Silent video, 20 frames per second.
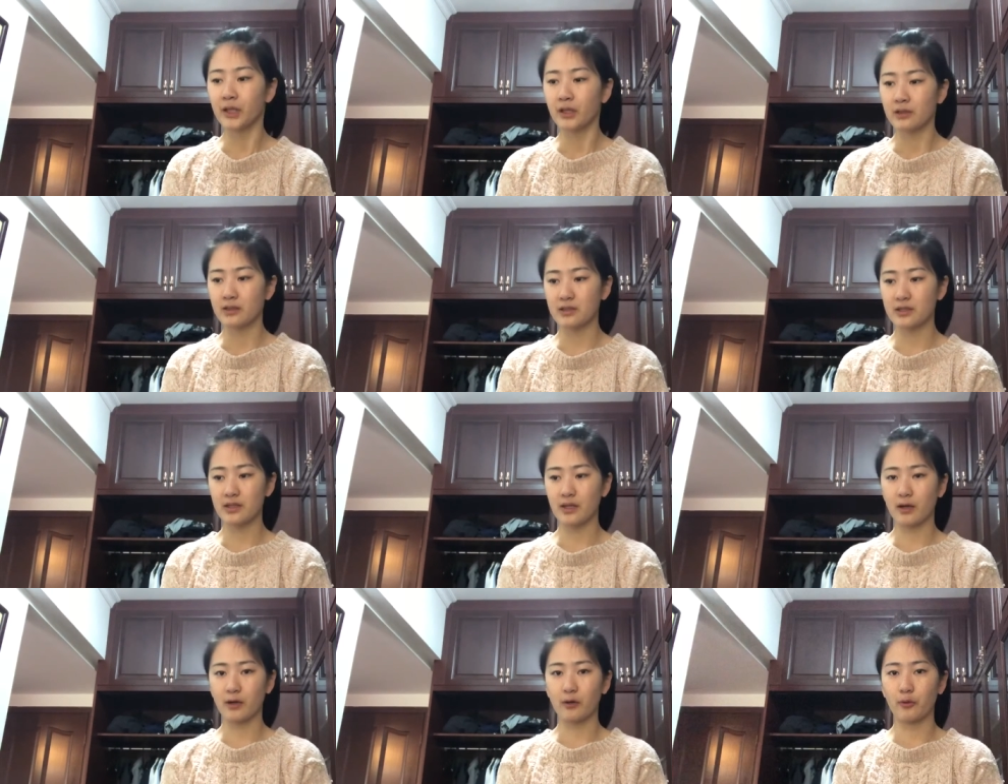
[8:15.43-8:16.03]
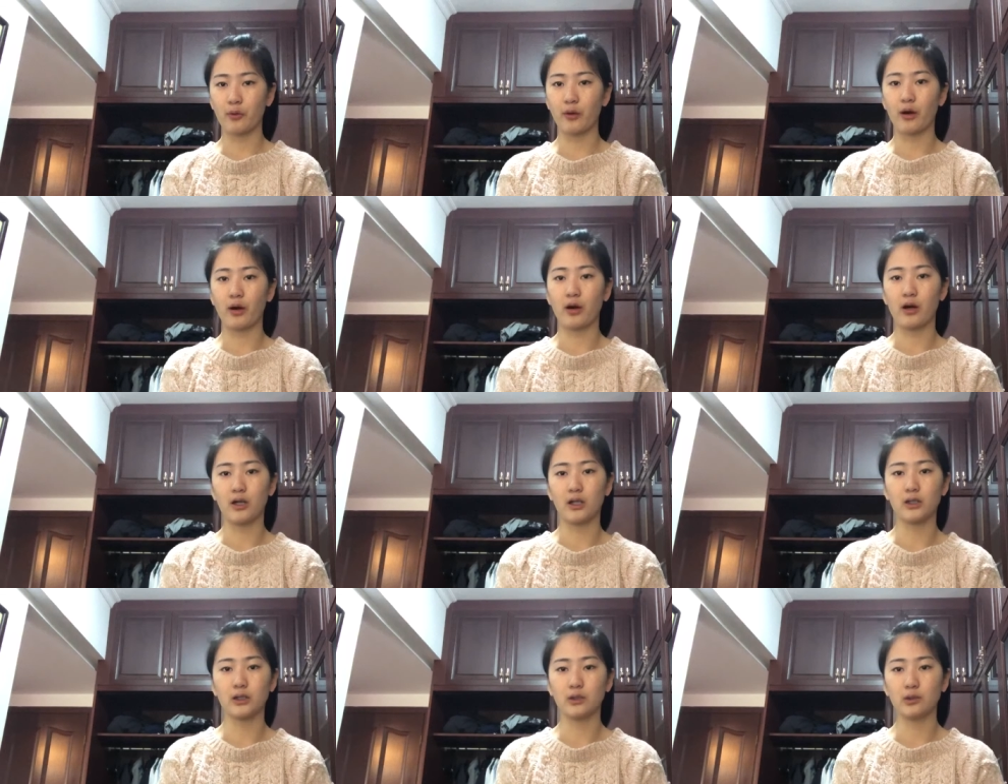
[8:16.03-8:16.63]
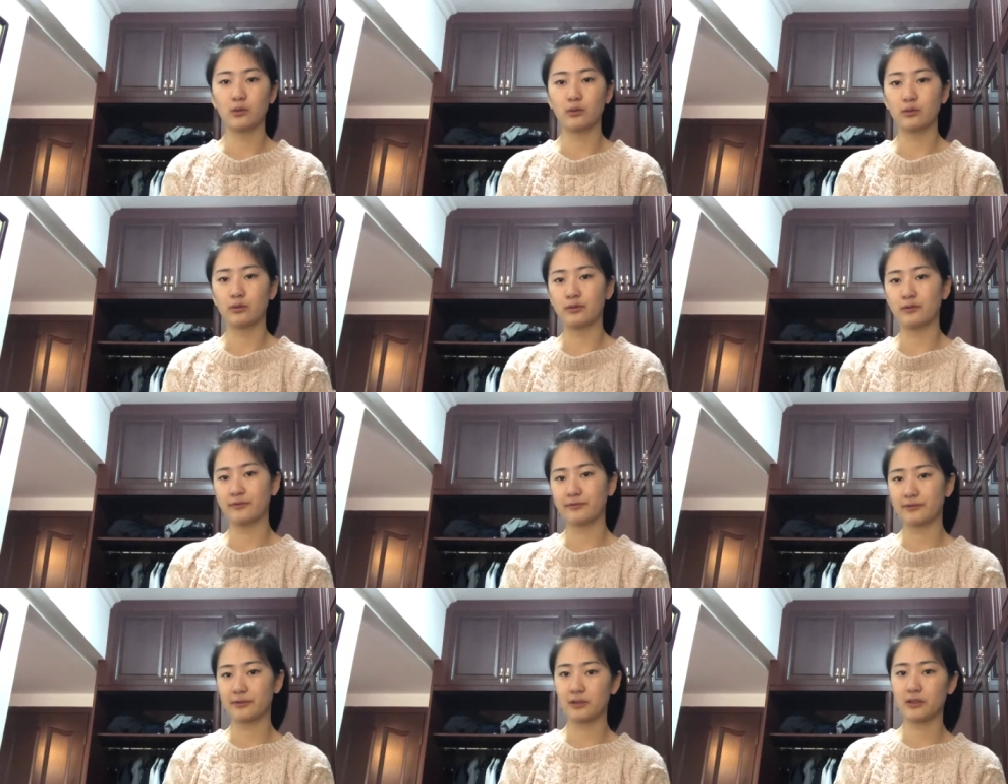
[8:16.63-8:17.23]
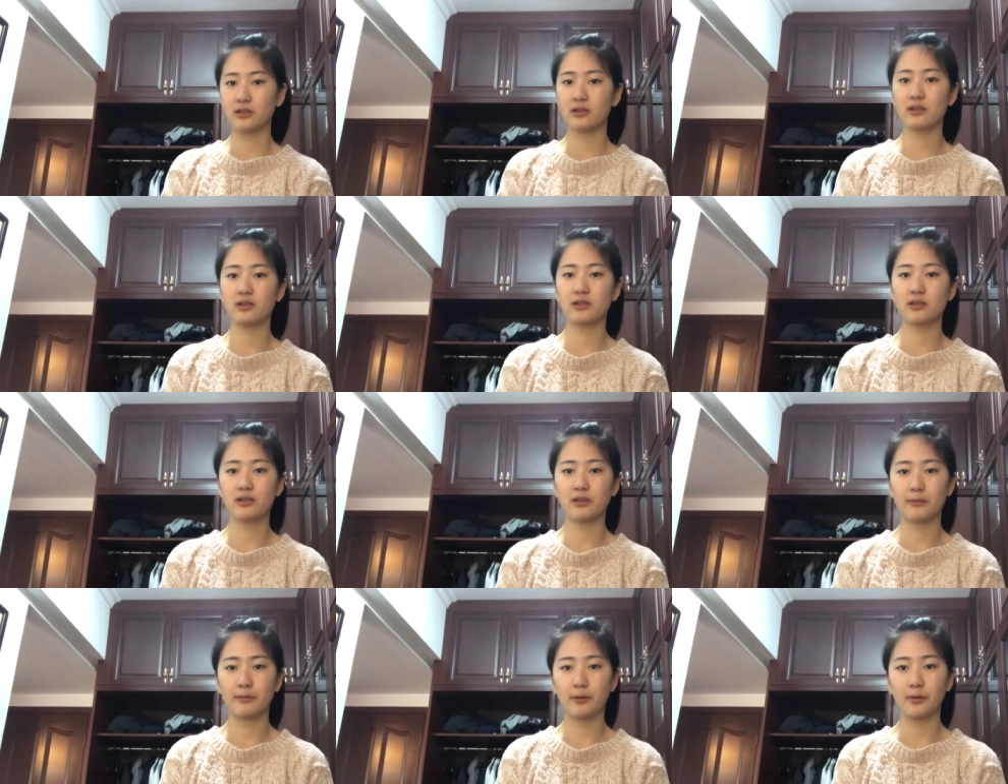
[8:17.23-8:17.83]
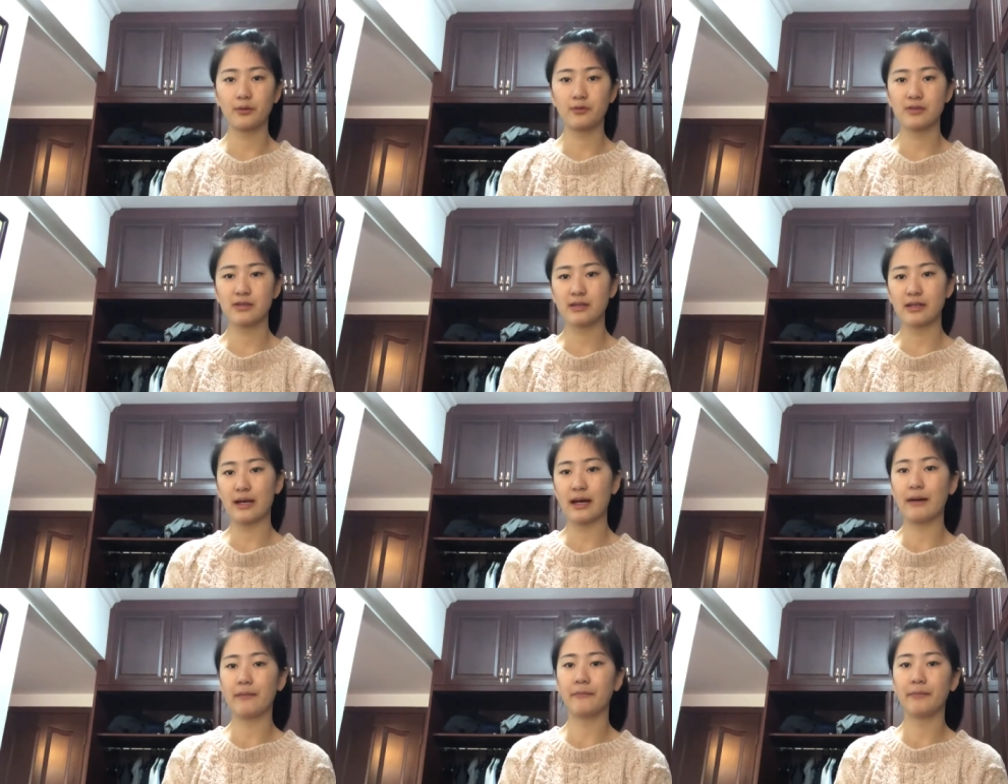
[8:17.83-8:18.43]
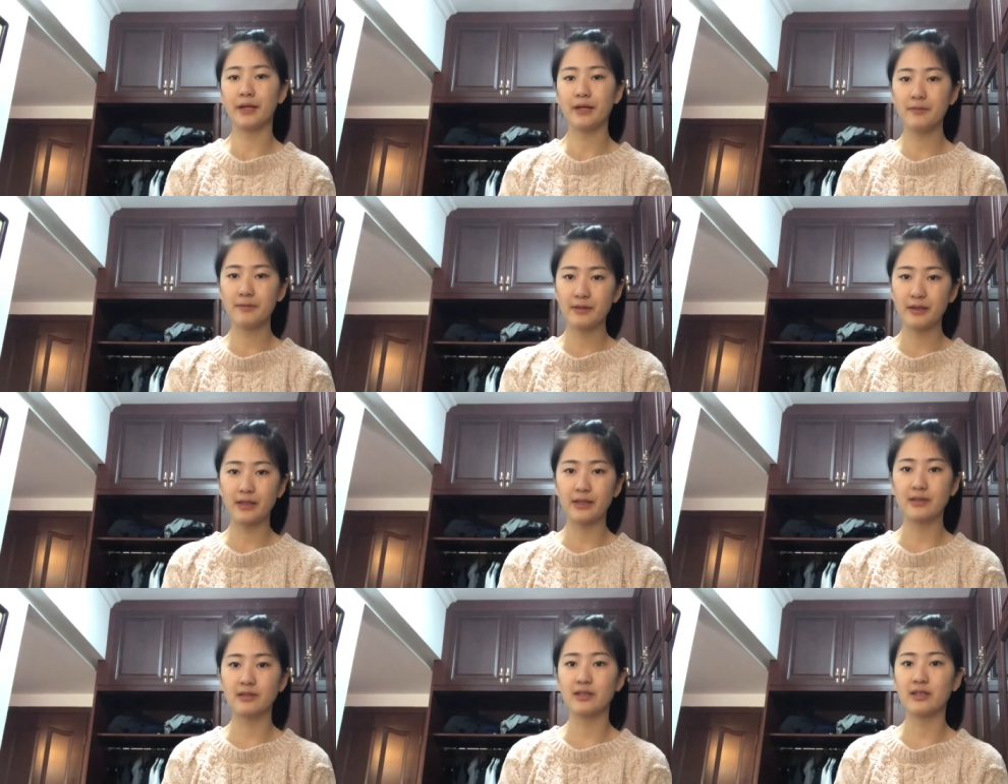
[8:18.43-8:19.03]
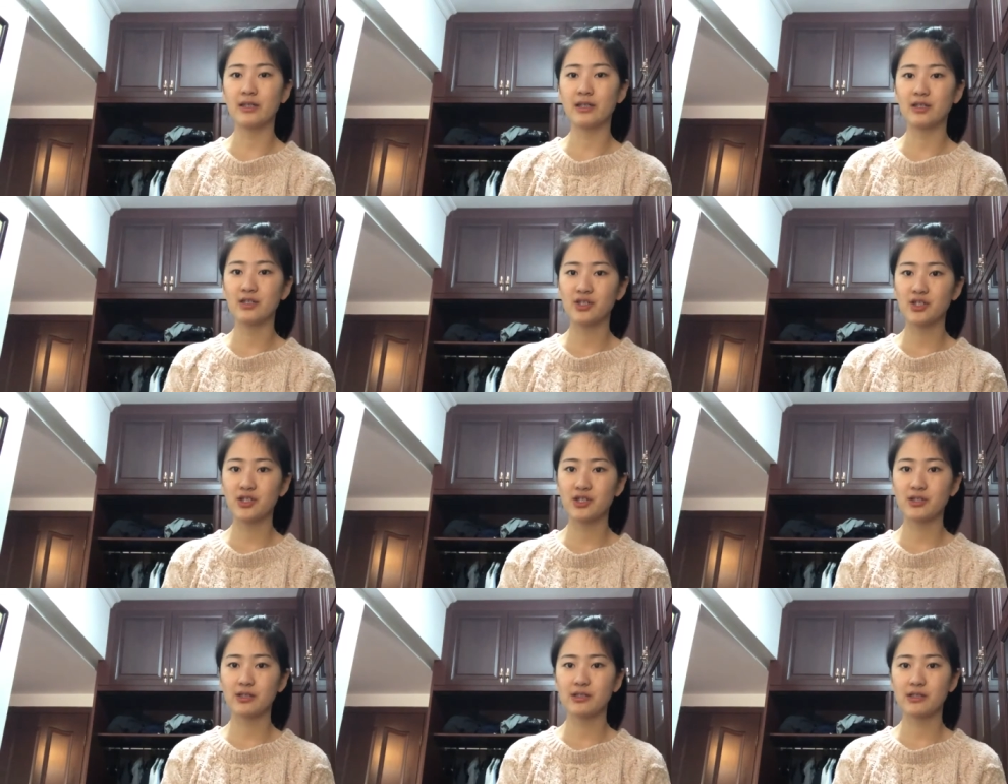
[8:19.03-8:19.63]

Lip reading: So we first suppose that maybe each